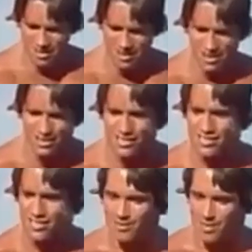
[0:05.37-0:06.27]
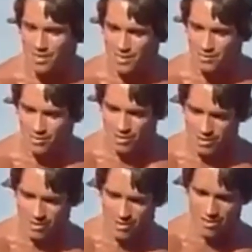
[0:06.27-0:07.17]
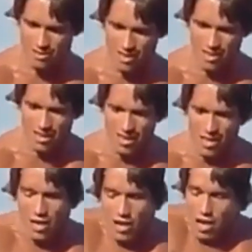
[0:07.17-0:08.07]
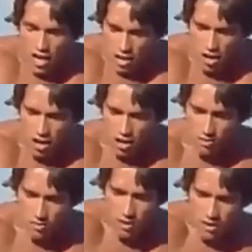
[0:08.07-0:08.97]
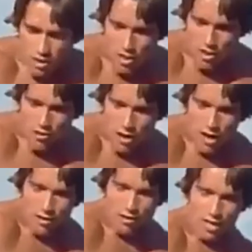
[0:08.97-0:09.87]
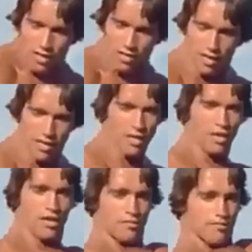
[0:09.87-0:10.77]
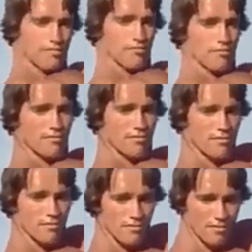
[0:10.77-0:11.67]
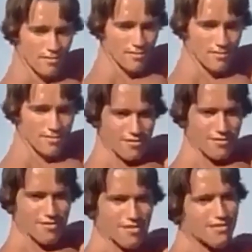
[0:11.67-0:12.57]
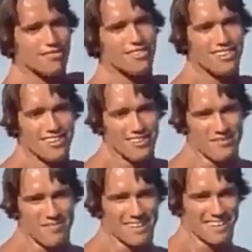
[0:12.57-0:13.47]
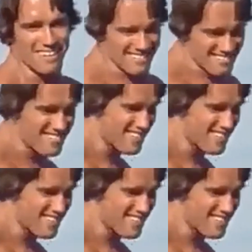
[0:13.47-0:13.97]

go into that one? Instantly with this one. Louis don't follow that one? He could, but you know, Arnold has done this one. You know what I mean.